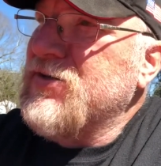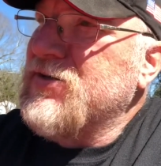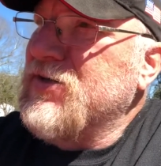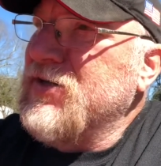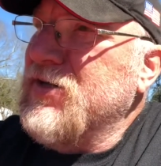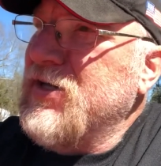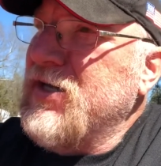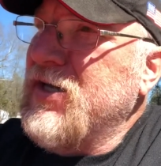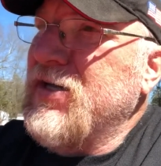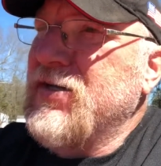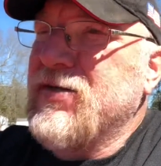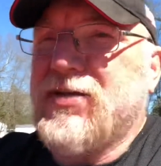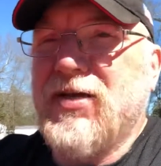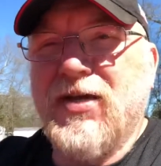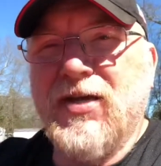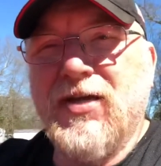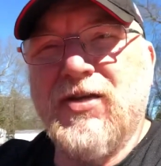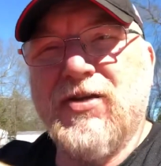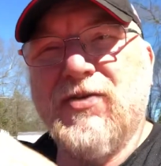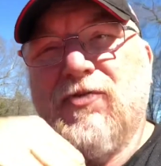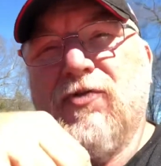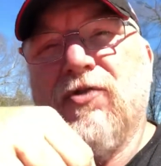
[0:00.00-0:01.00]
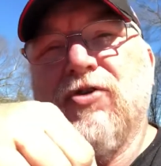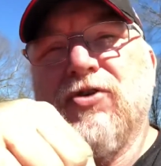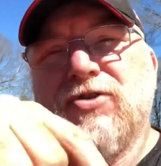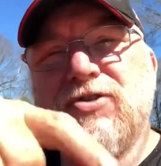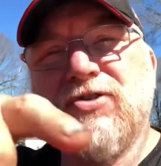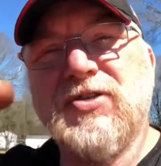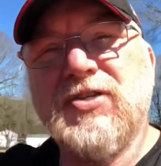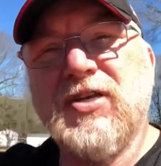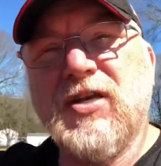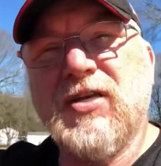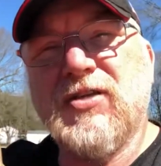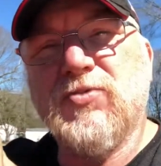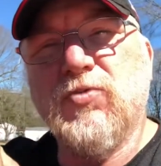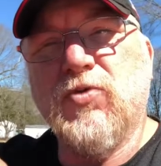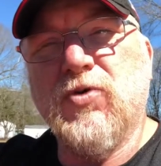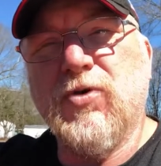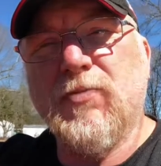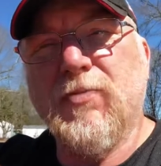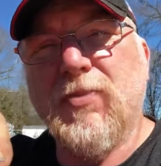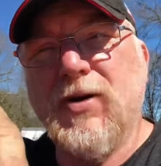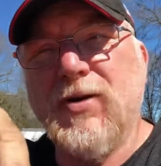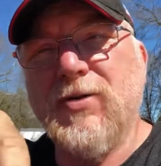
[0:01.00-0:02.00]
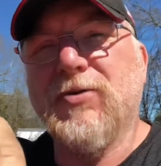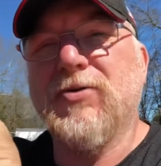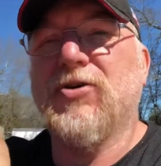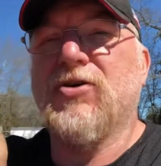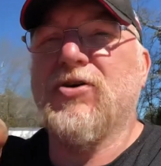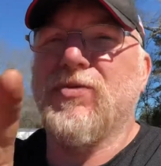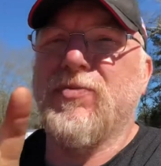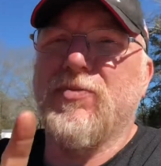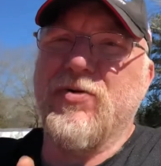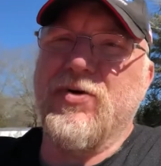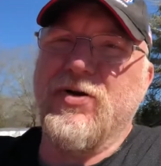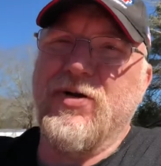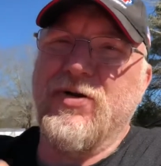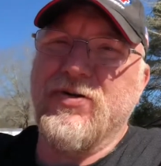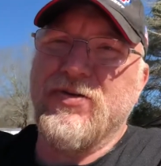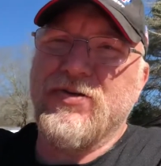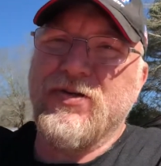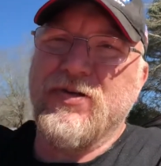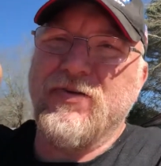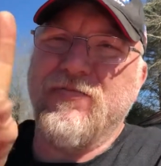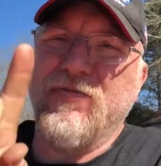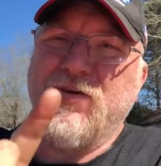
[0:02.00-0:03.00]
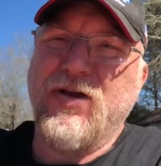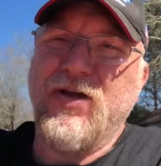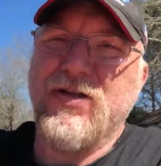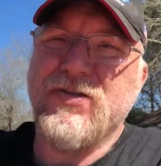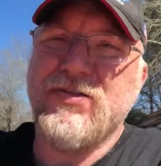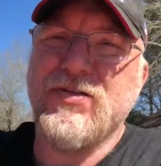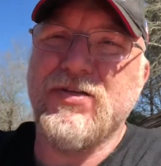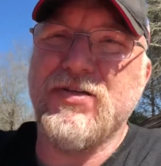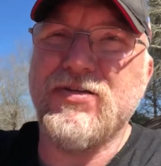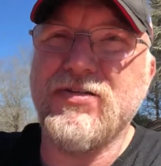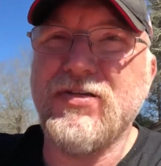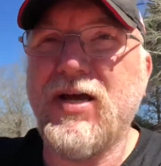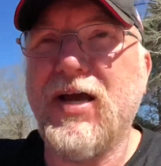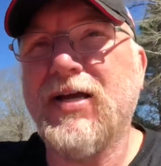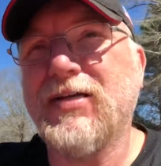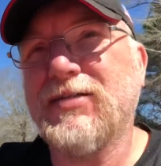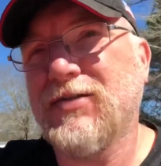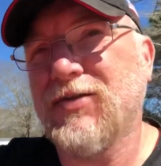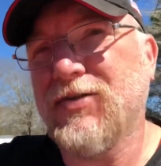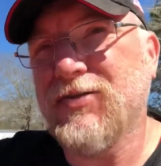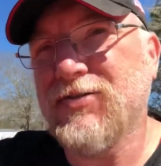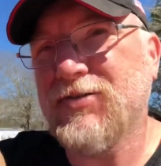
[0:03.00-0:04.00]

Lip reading: the intakes for the 6 one-barrel carburetors and the velocity stacks on it.